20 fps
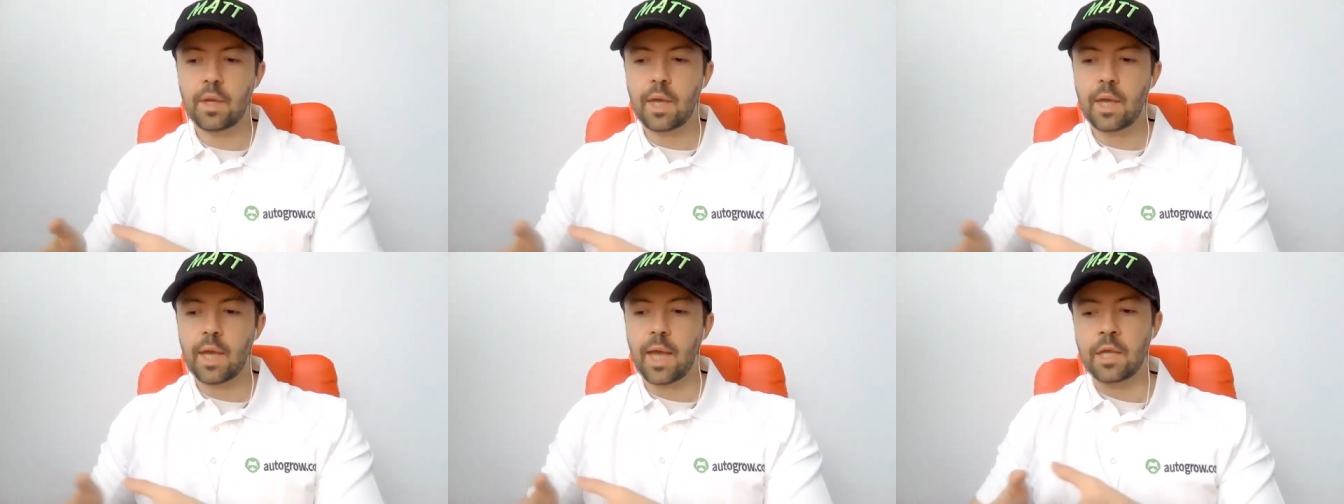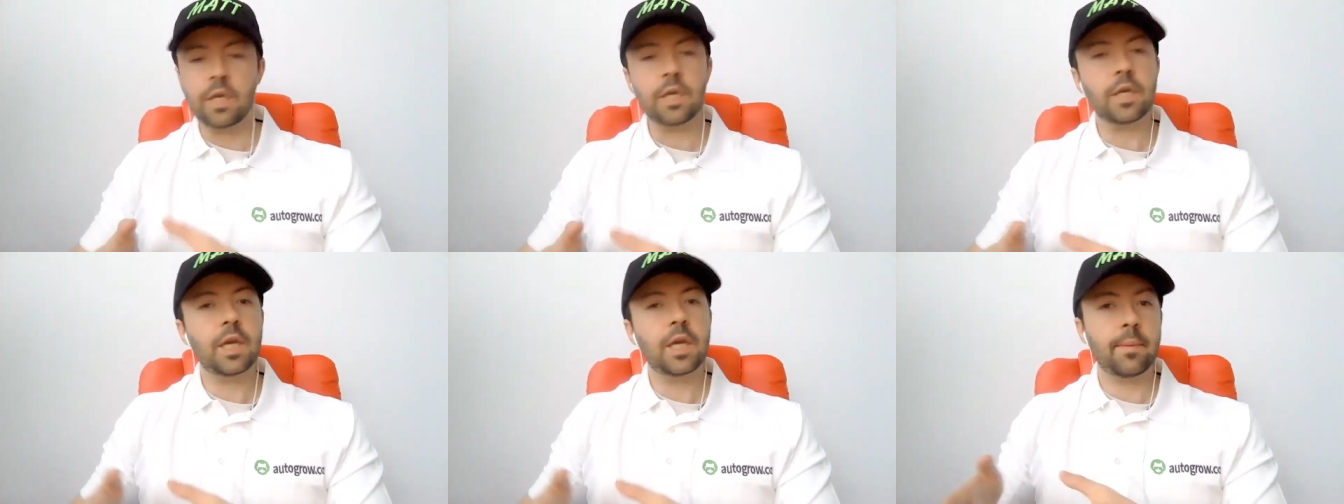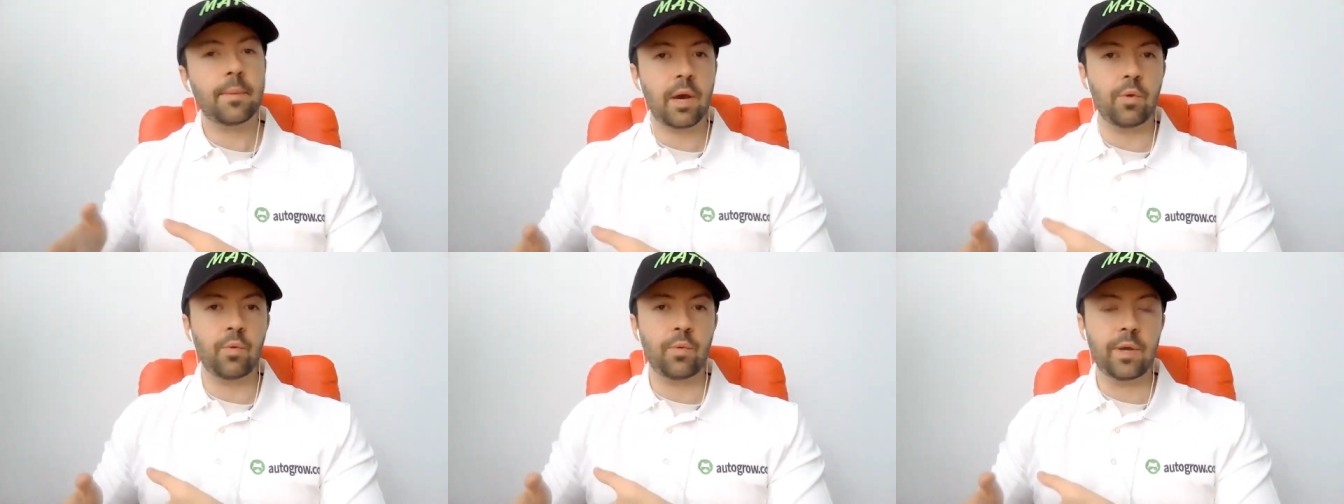And he came
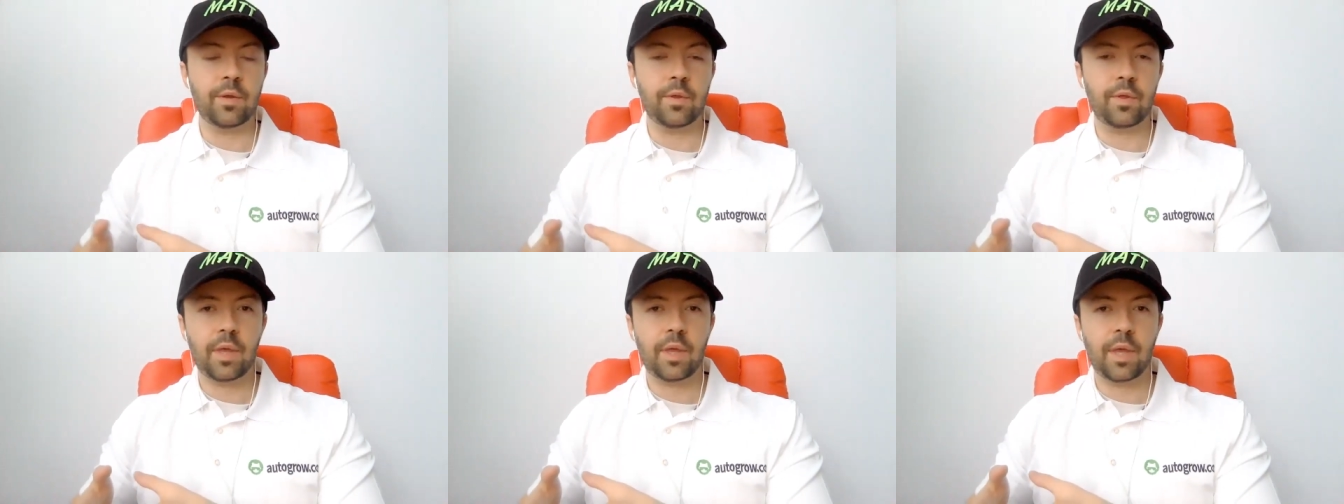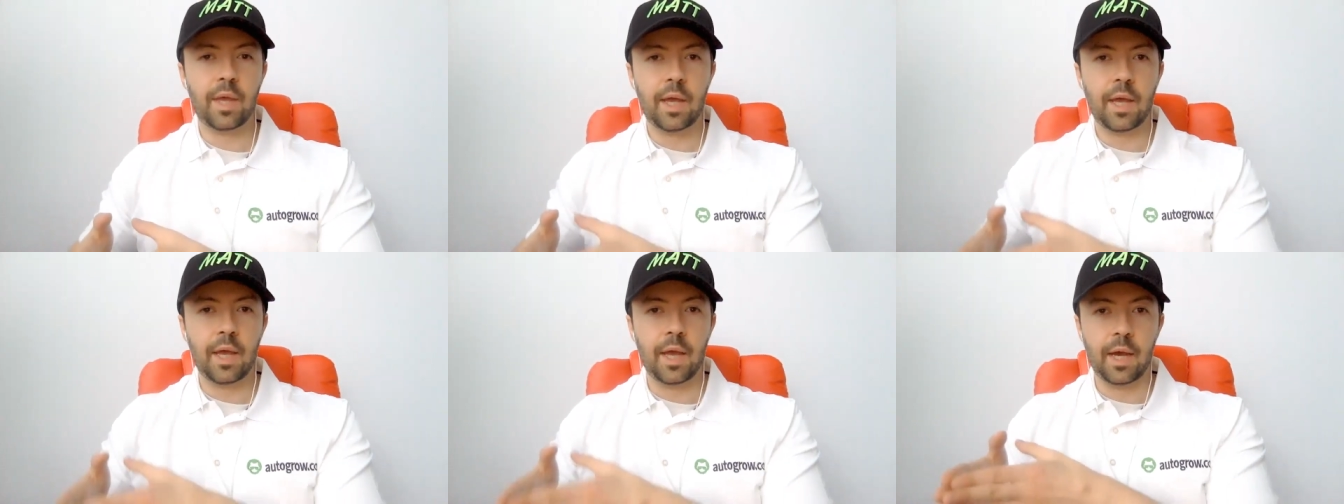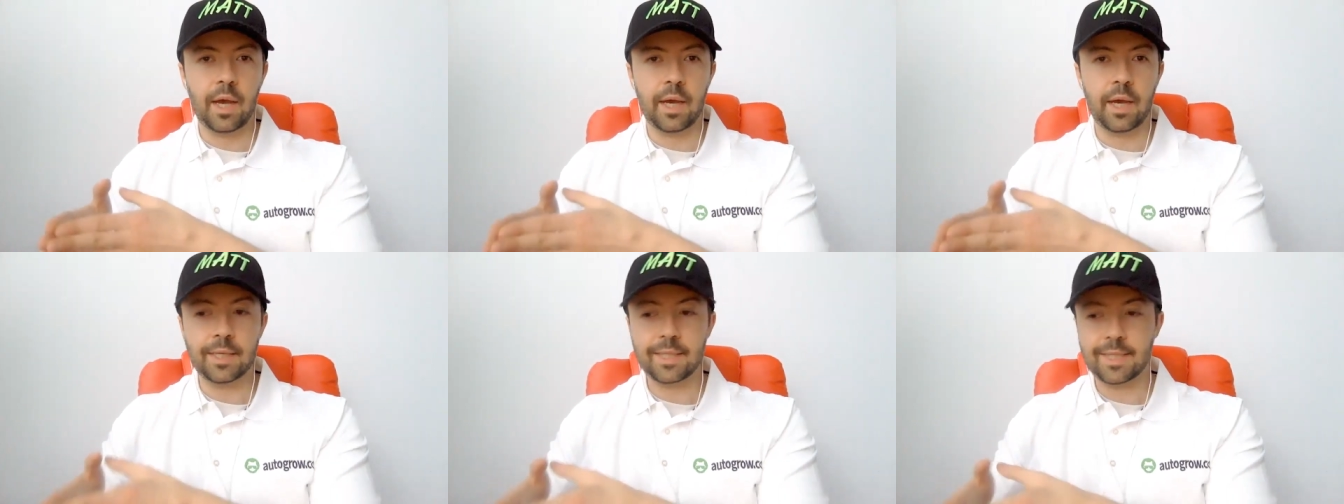out with,
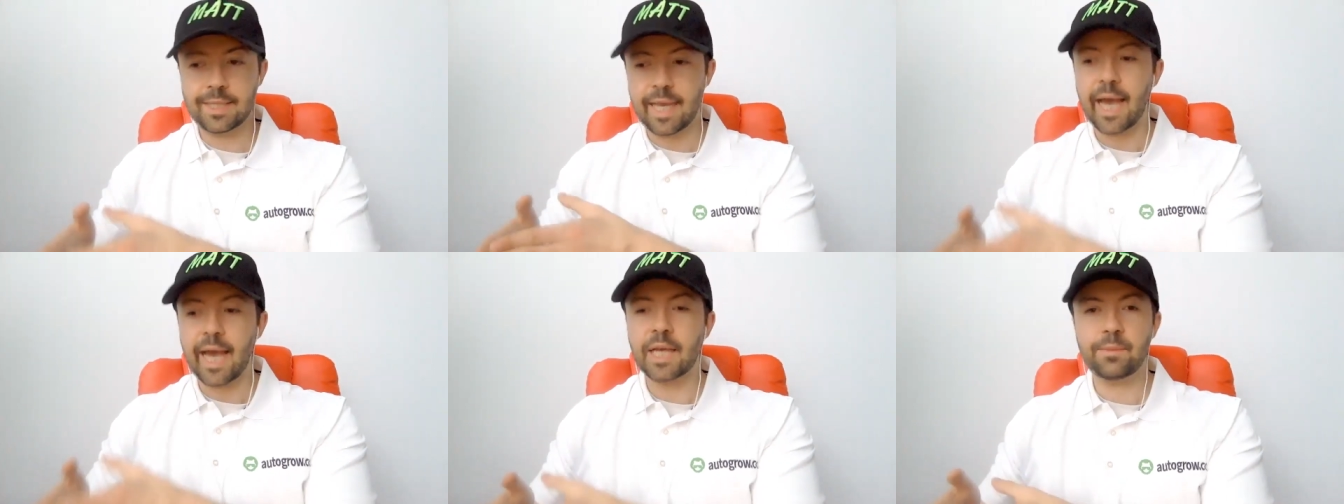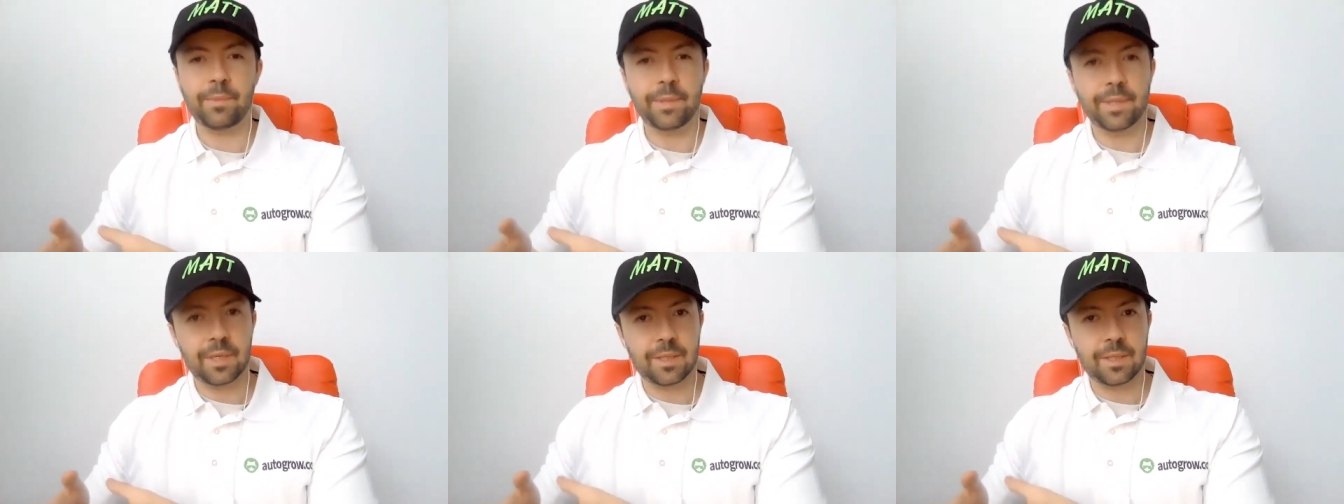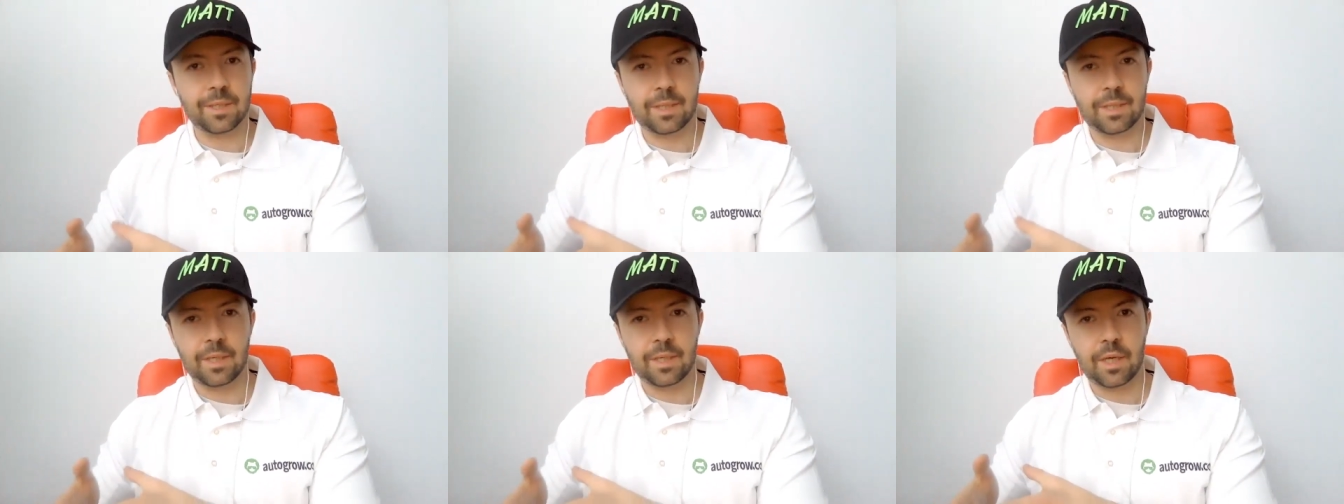uh, his SaaS
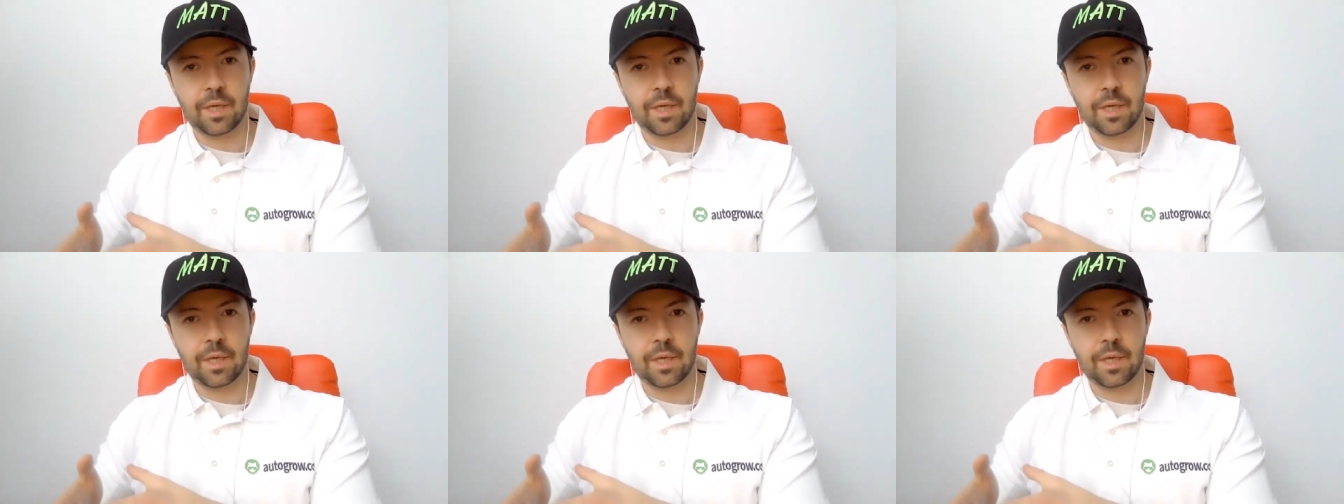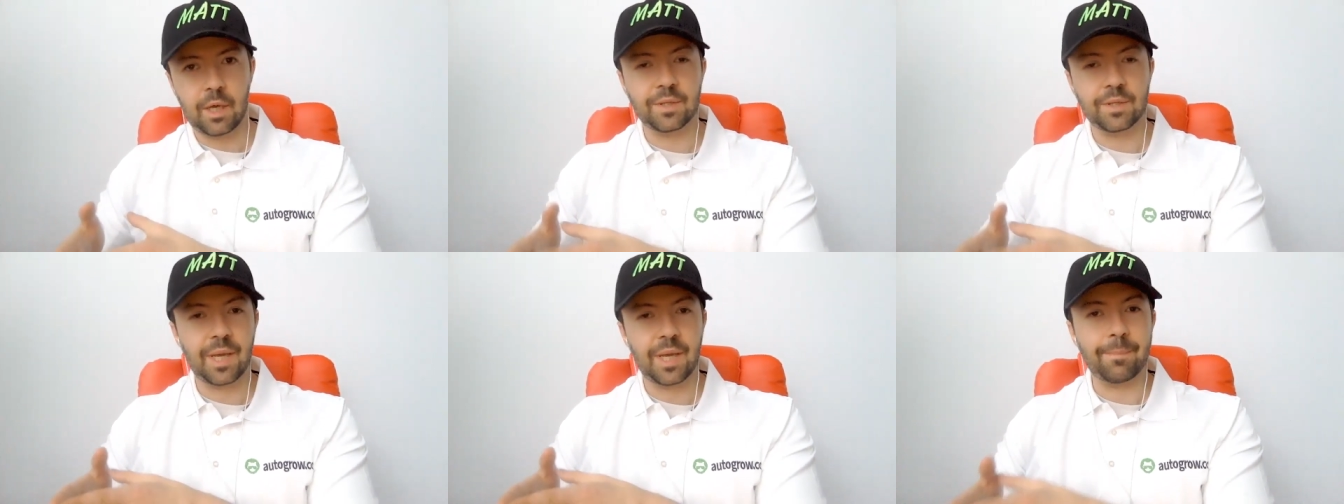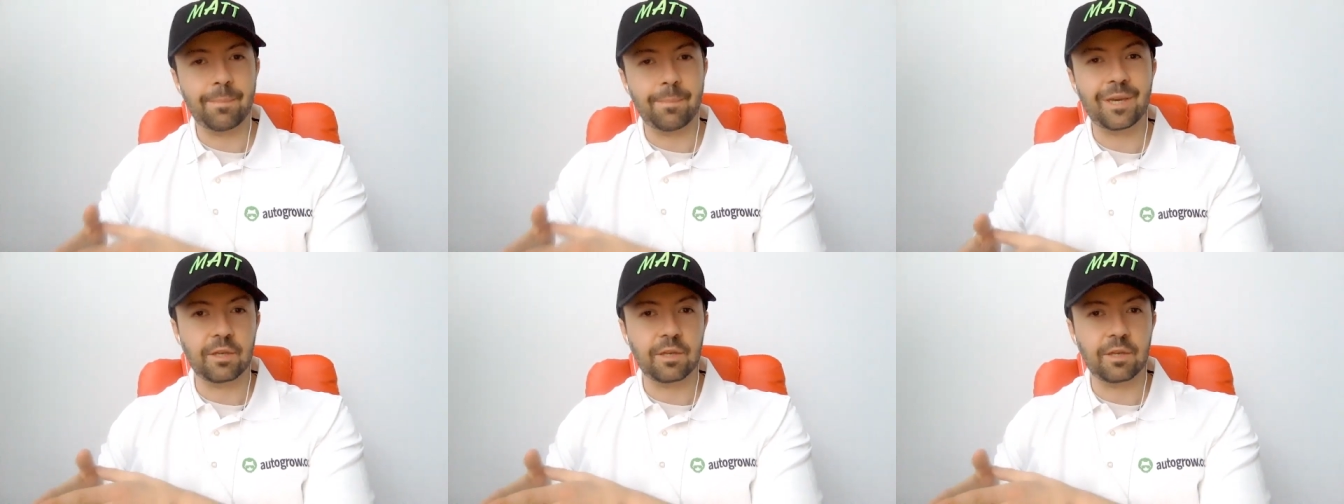business offers a piece of